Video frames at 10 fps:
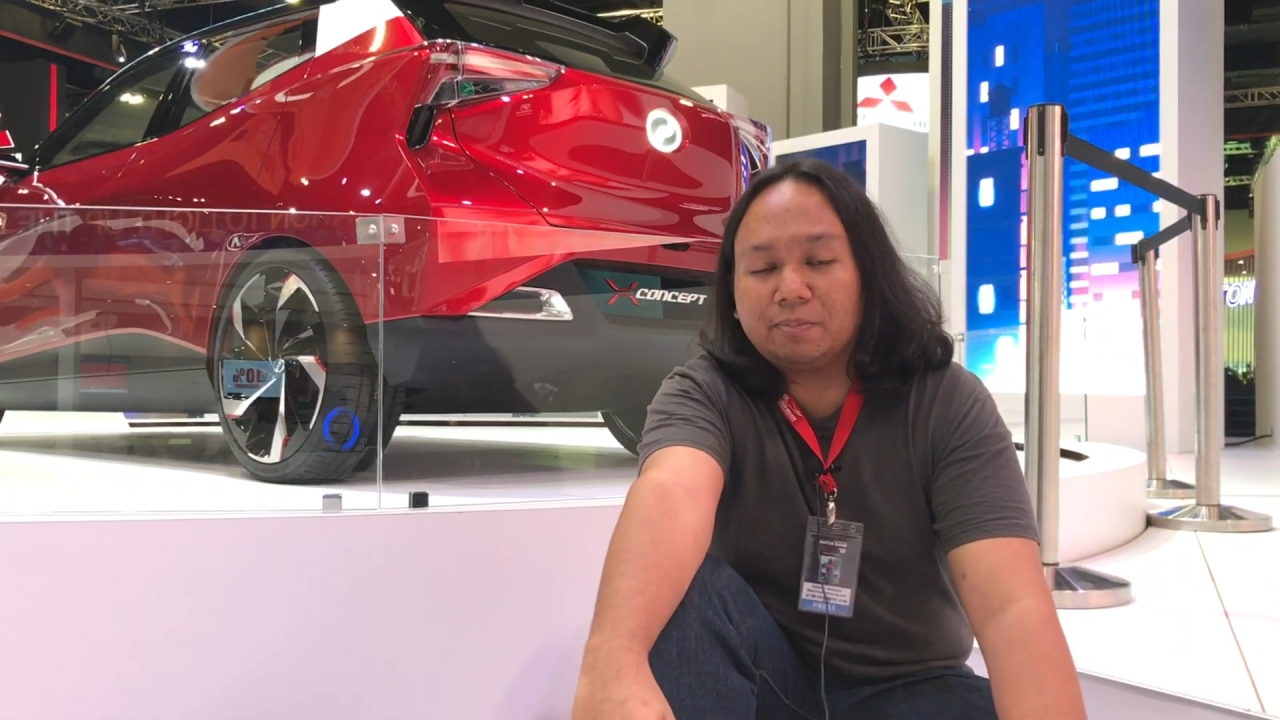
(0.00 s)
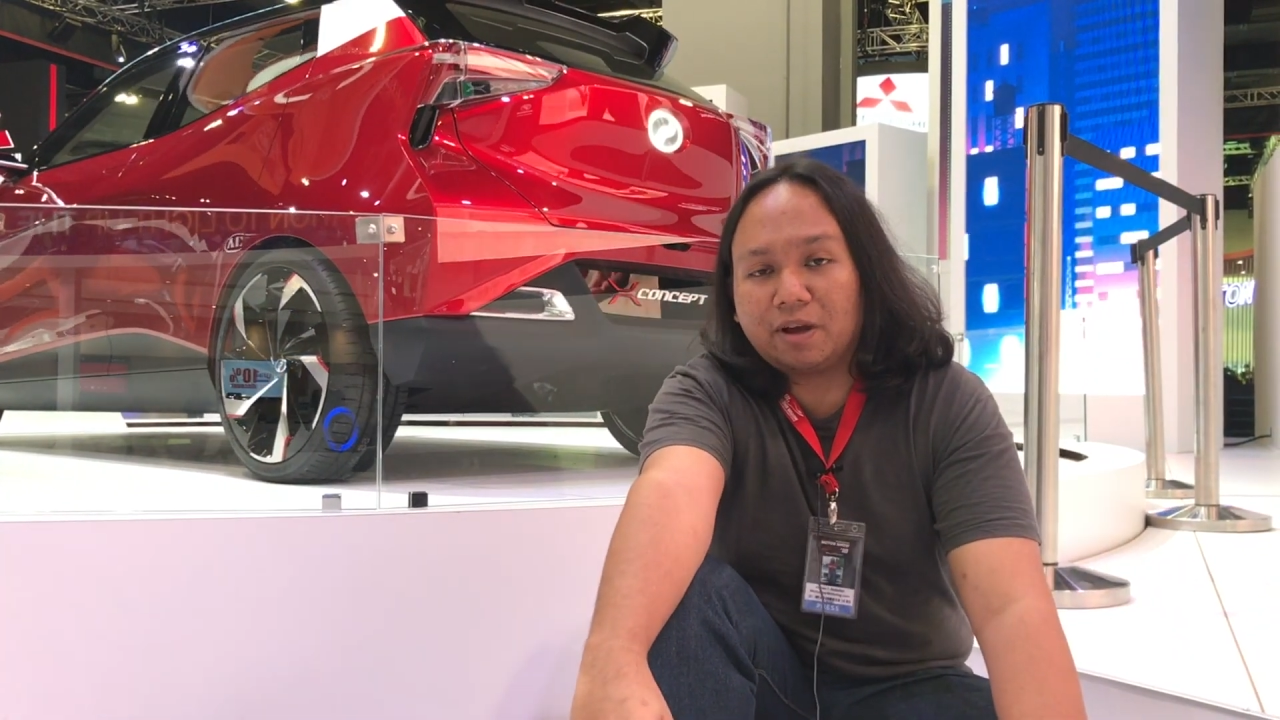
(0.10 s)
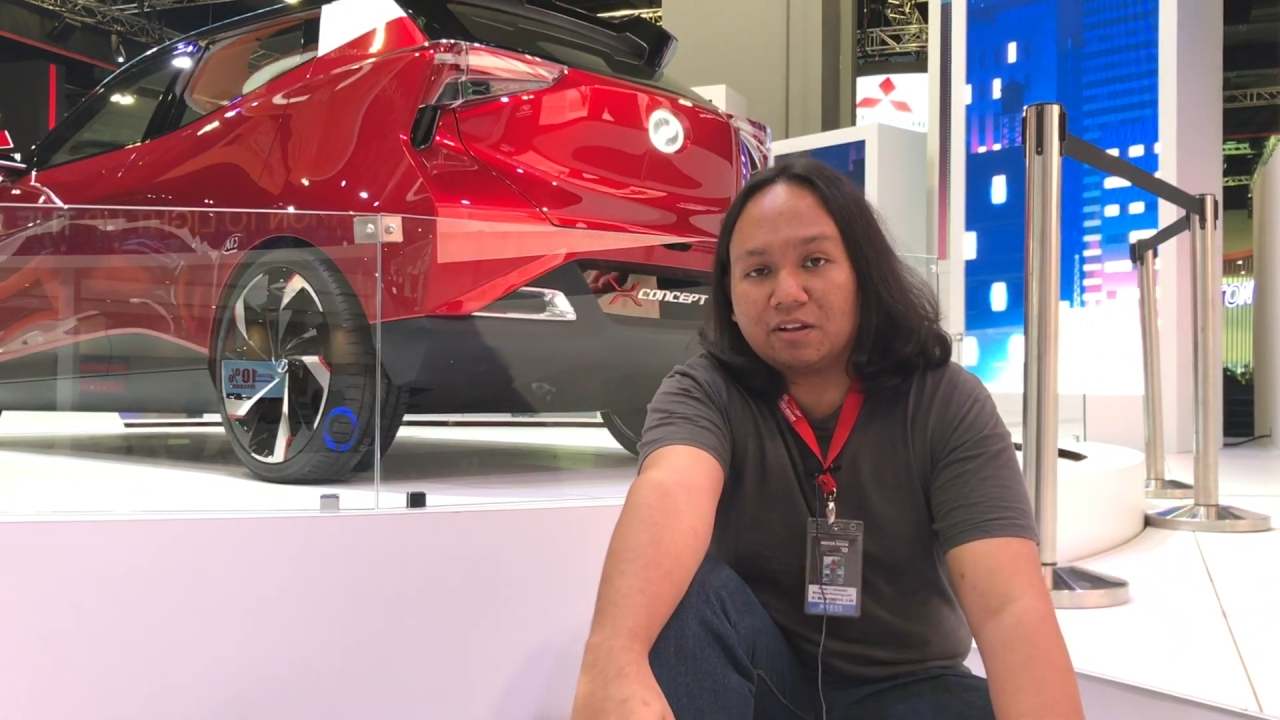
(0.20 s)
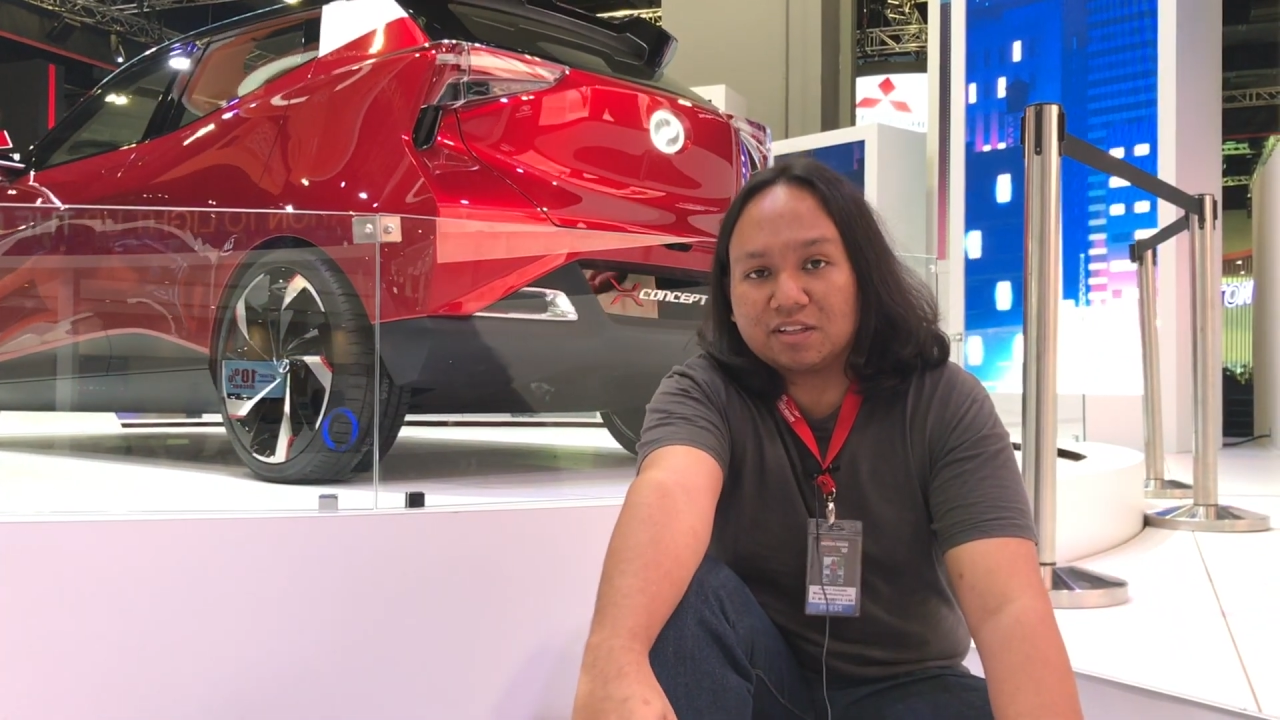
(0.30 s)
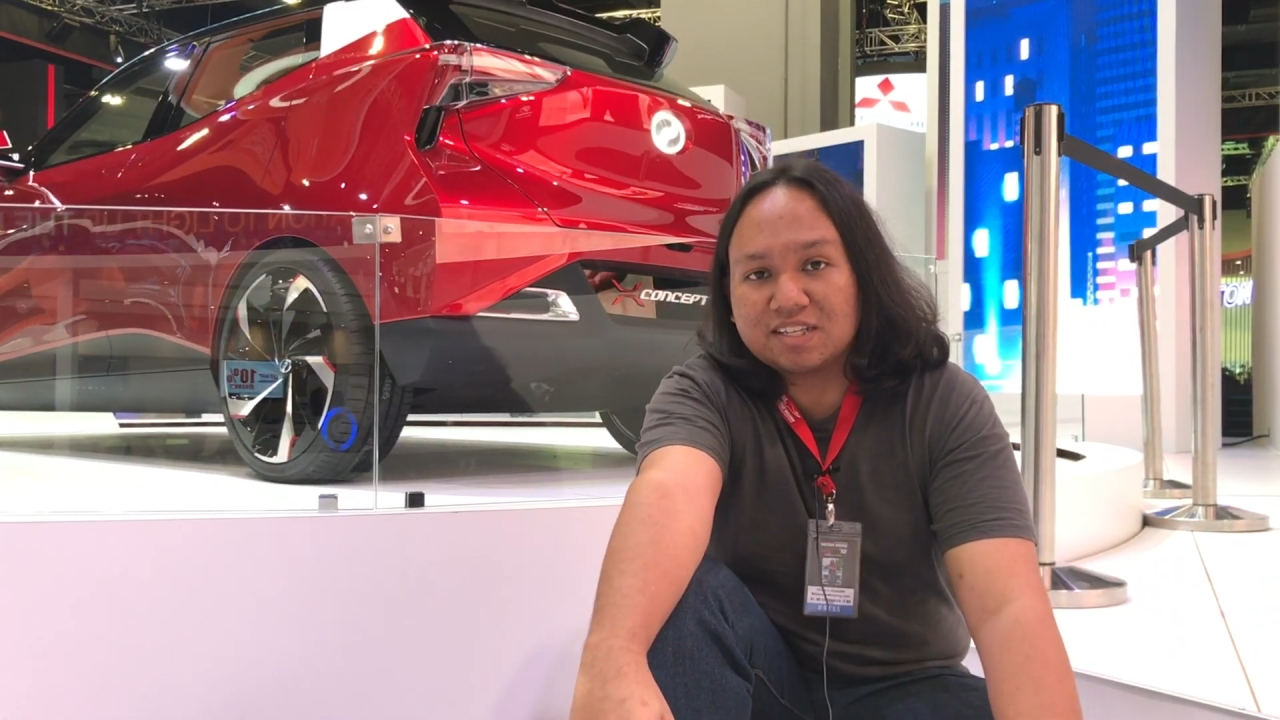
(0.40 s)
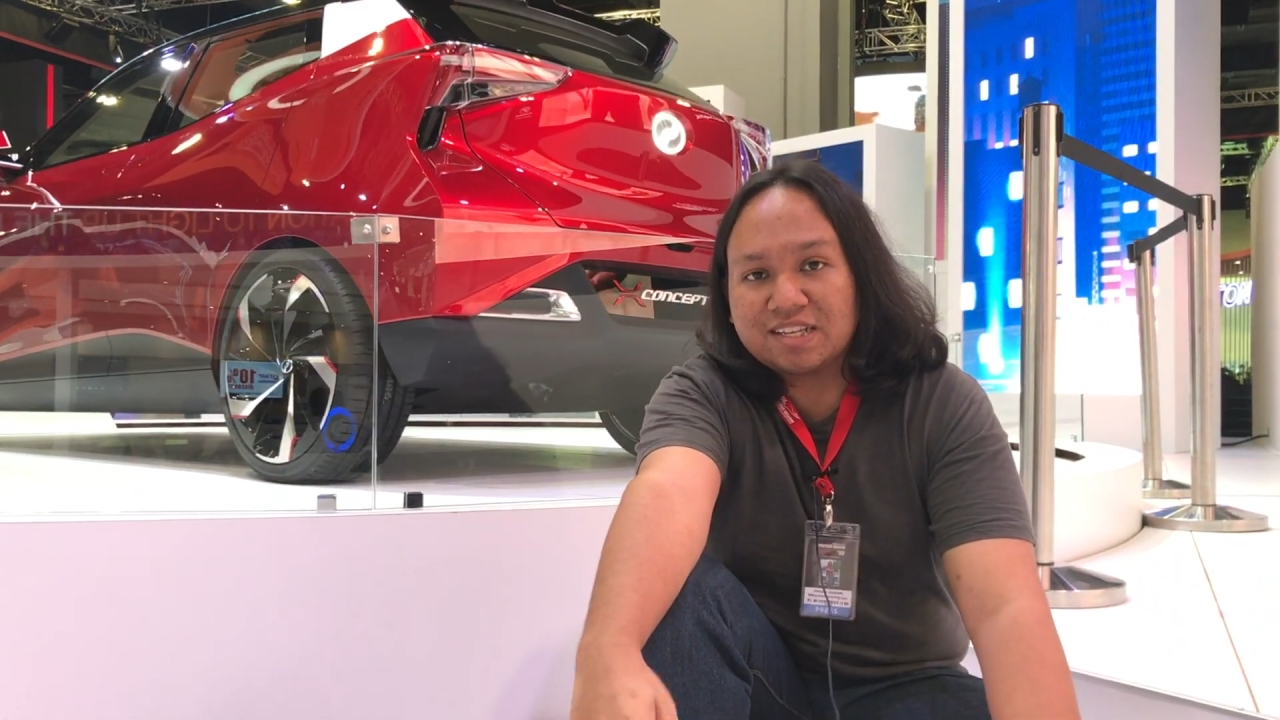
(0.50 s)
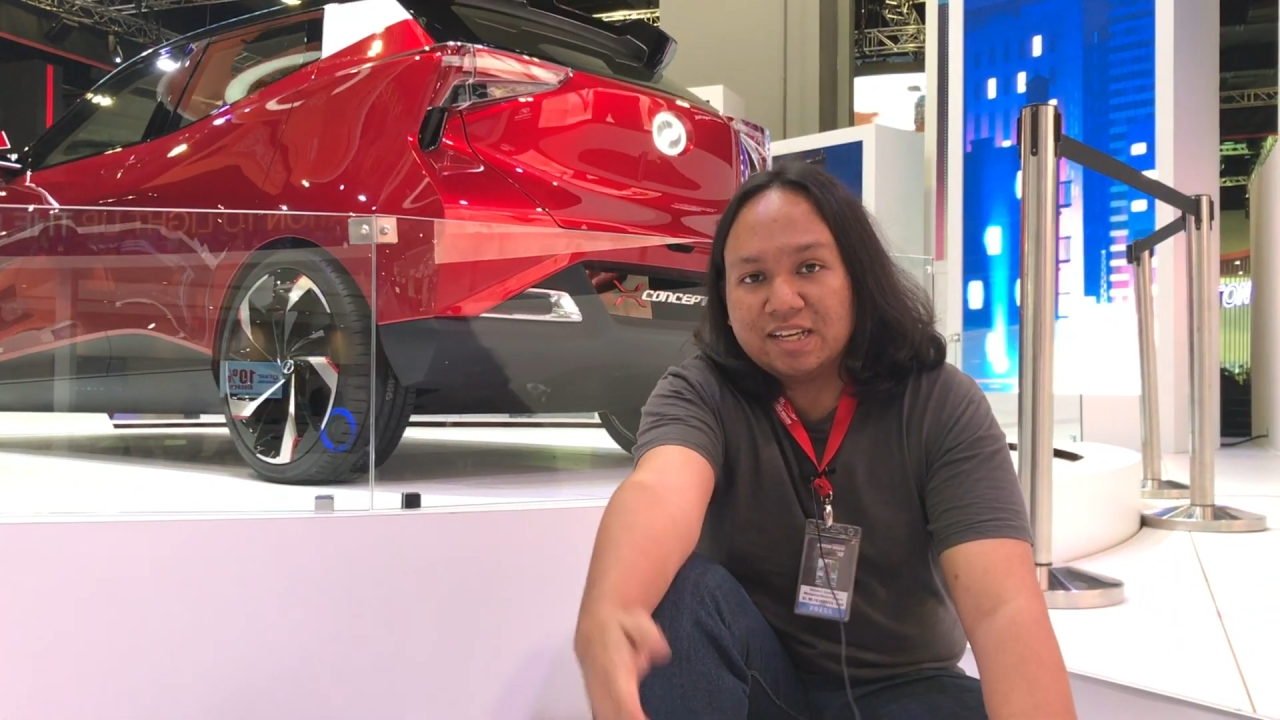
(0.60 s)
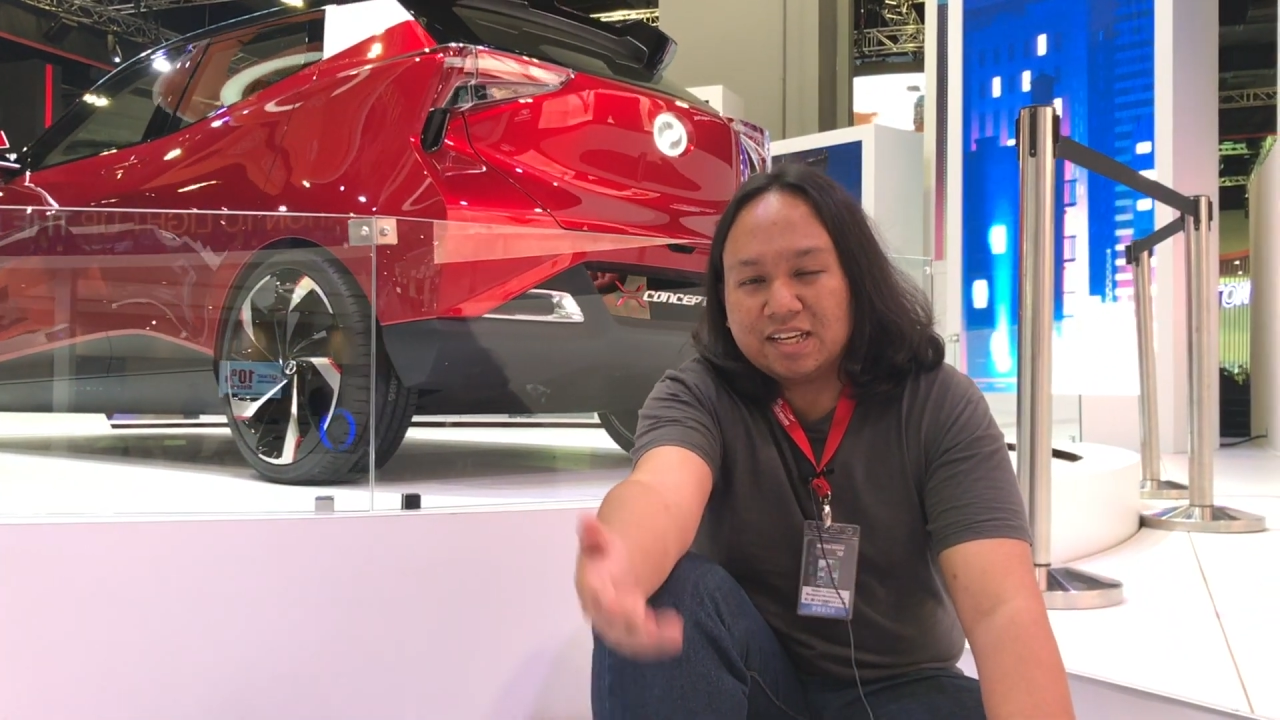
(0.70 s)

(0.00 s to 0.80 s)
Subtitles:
about this